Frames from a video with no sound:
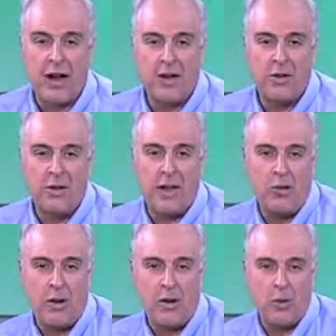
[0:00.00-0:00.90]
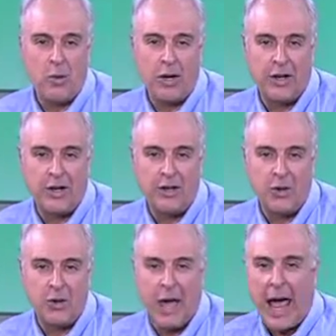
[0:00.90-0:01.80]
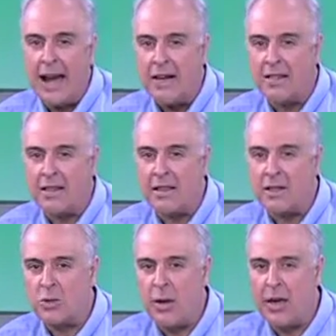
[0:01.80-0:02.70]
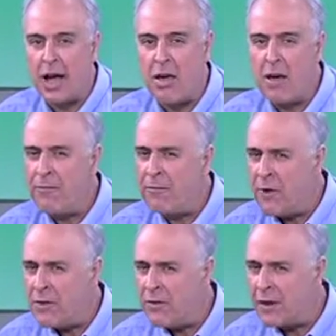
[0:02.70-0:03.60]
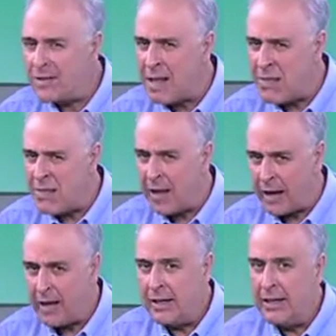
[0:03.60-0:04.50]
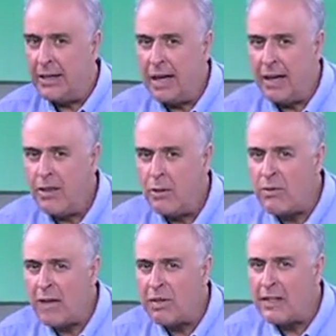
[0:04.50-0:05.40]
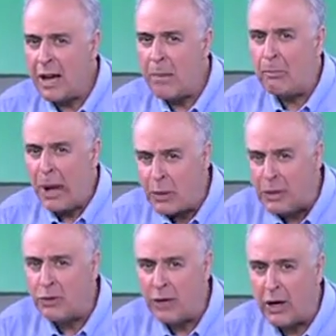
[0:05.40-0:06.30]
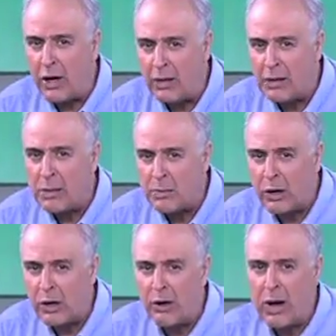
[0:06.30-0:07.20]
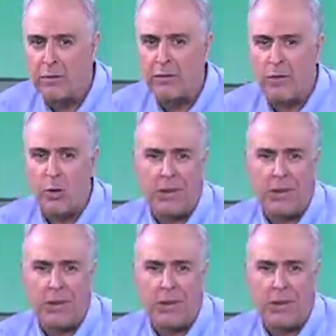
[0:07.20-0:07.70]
now to the written word, and to end this week, a first for us, I think. I don't think we've ever done poetry on this programme before.